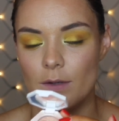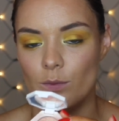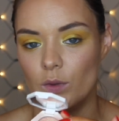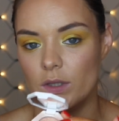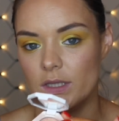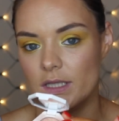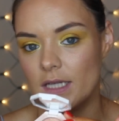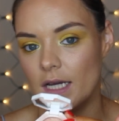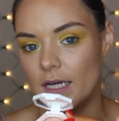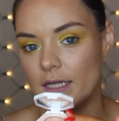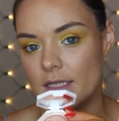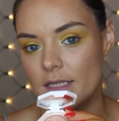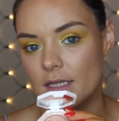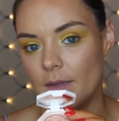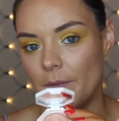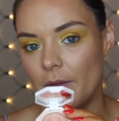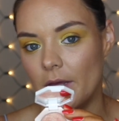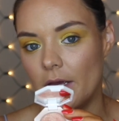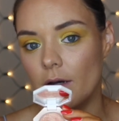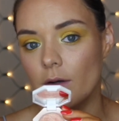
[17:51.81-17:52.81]
and one side is
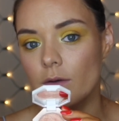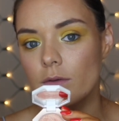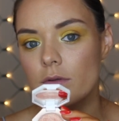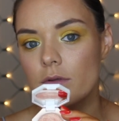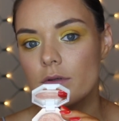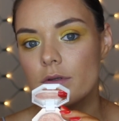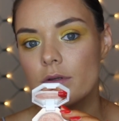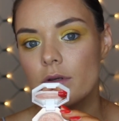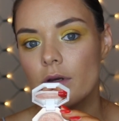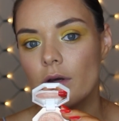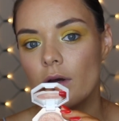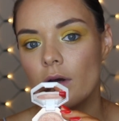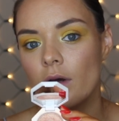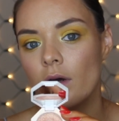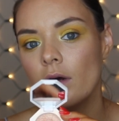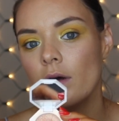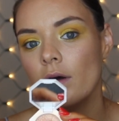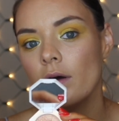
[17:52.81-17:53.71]
something else,